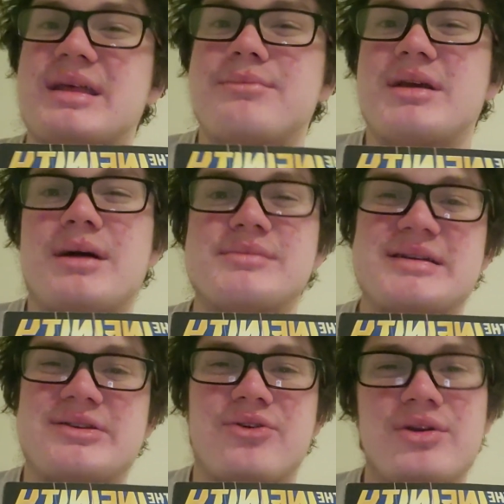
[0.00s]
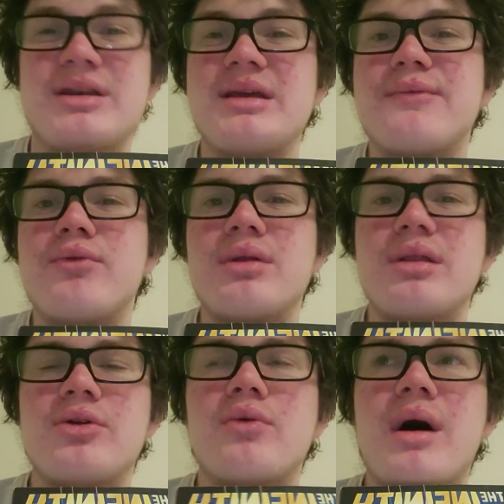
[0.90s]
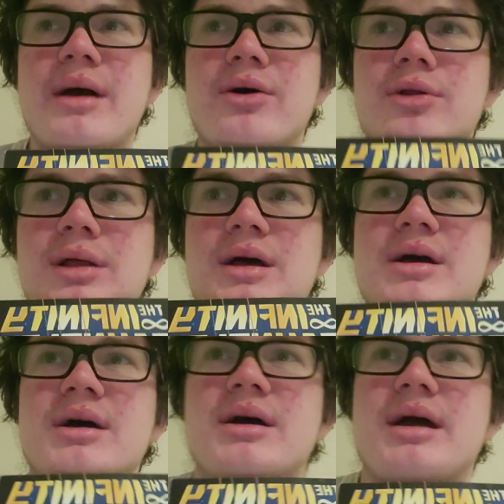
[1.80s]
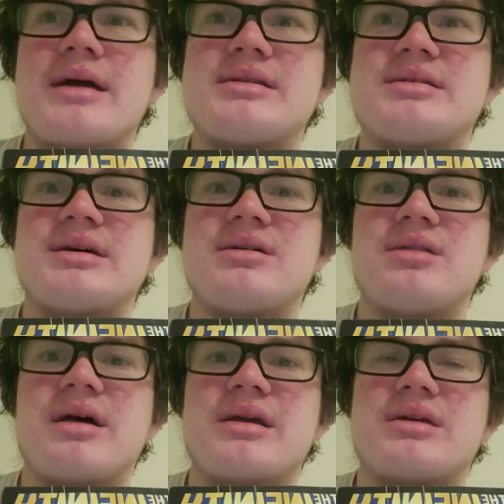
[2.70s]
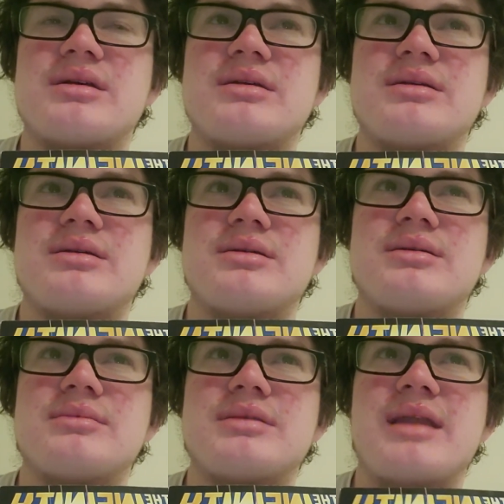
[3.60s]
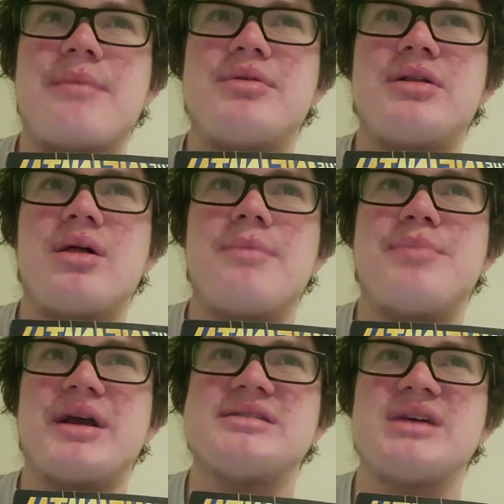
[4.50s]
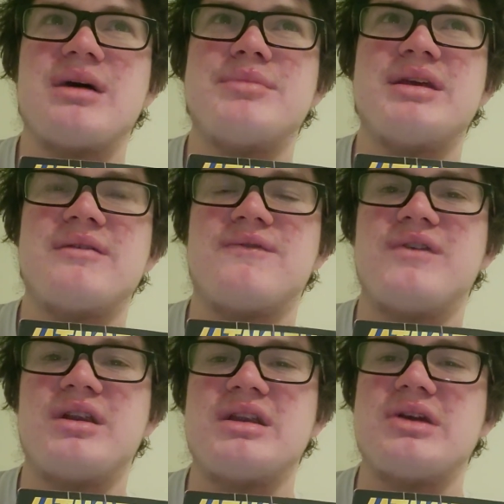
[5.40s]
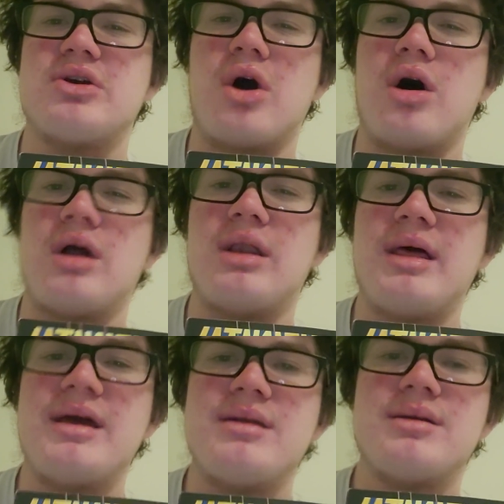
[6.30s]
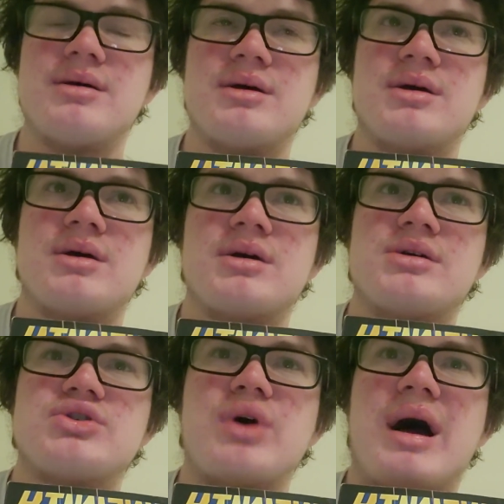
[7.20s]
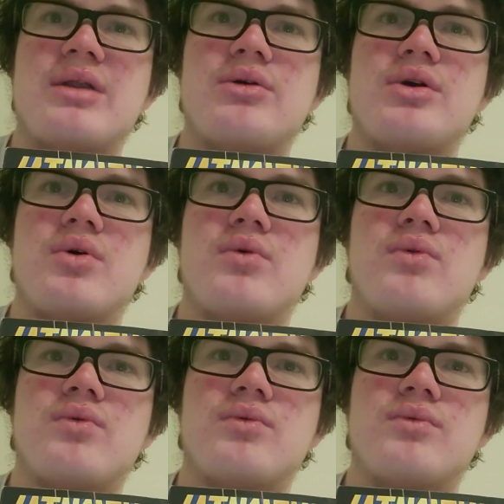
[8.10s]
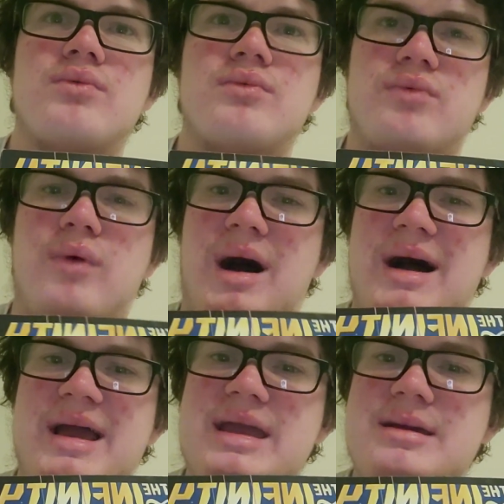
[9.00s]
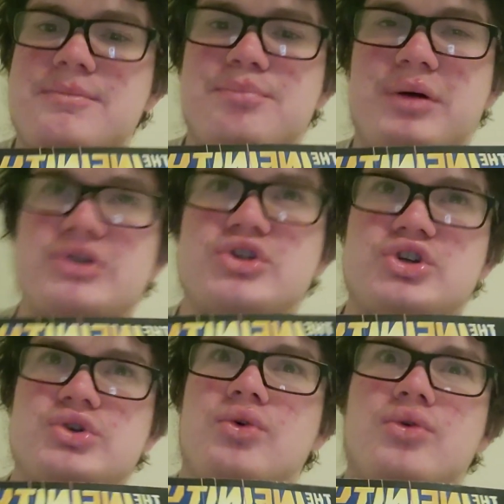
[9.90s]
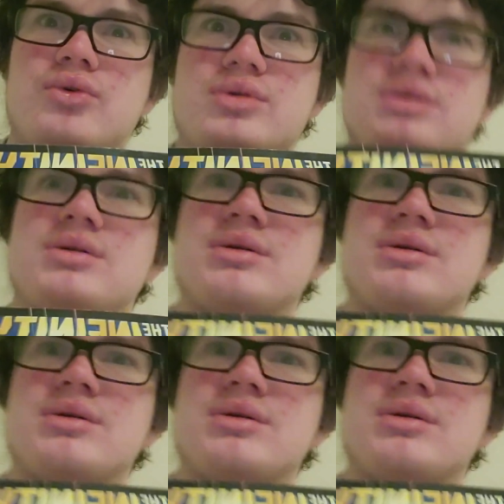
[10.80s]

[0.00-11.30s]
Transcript: then becomes Eternity for a little while, until like Nebula picks up the Infinity Gauntlet. So I don't know why, but sure,